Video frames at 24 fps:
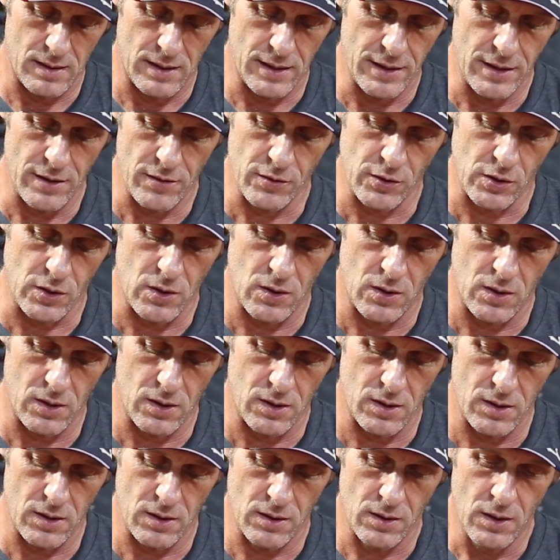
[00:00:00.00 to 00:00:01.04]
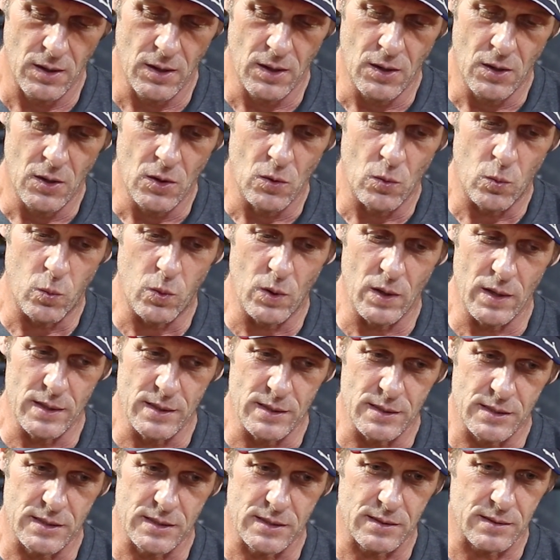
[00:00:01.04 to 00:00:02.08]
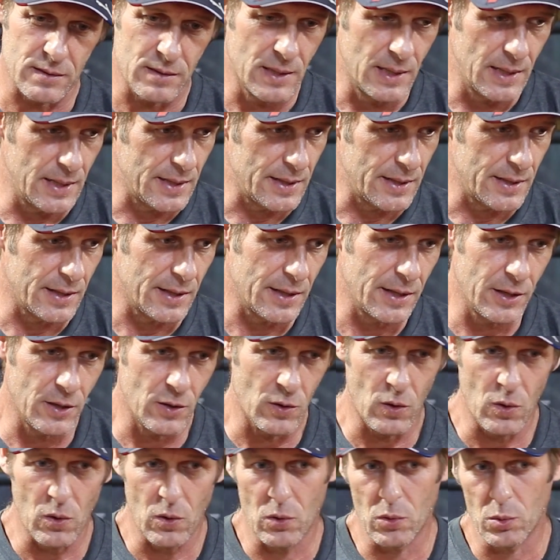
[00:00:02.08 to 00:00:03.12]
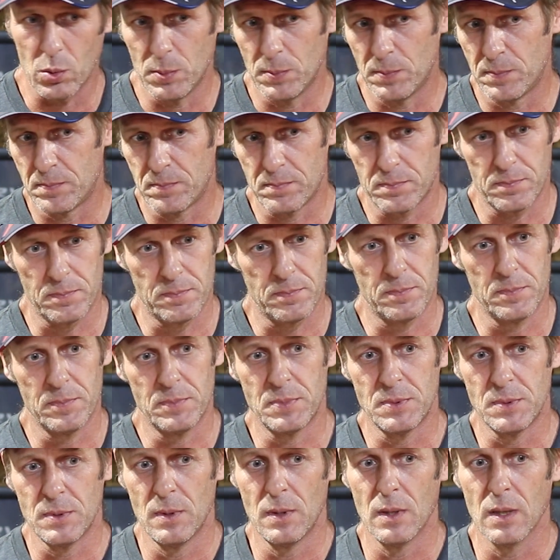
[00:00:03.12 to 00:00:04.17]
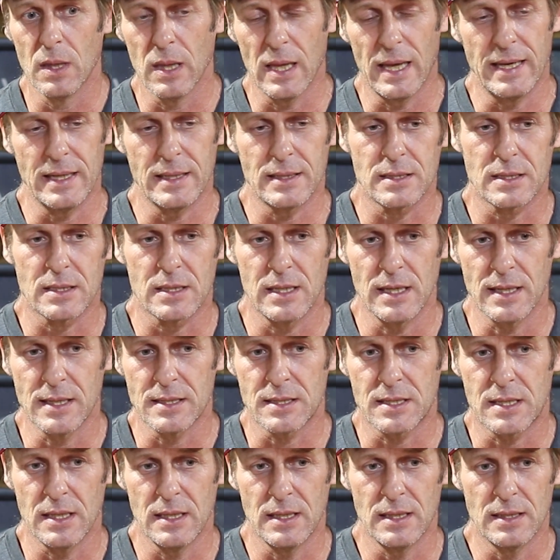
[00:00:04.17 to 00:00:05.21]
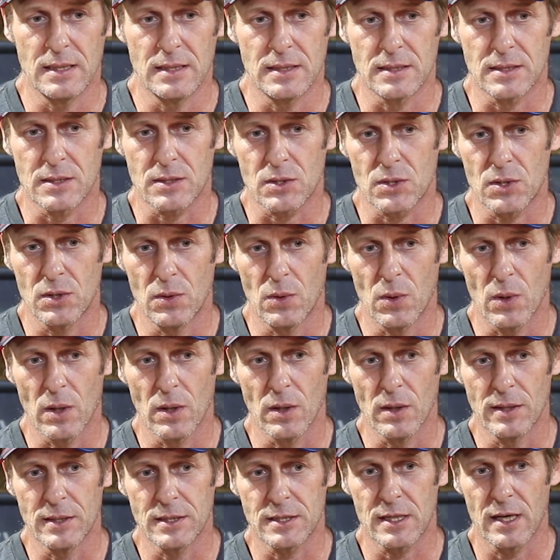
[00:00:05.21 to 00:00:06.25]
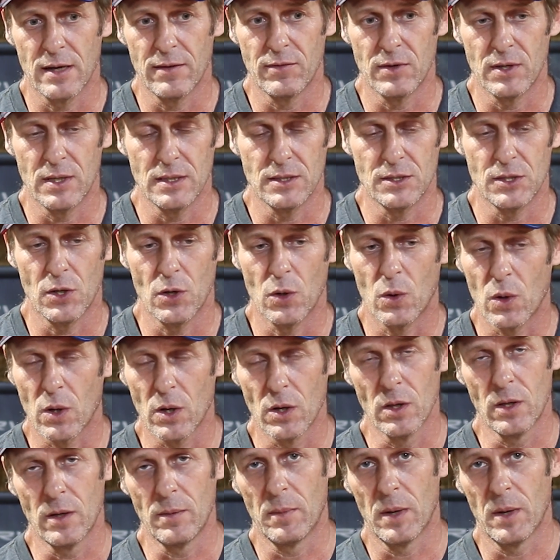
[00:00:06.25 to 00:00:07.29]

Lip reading: Another car was an old late 60s to early 70s, you know, early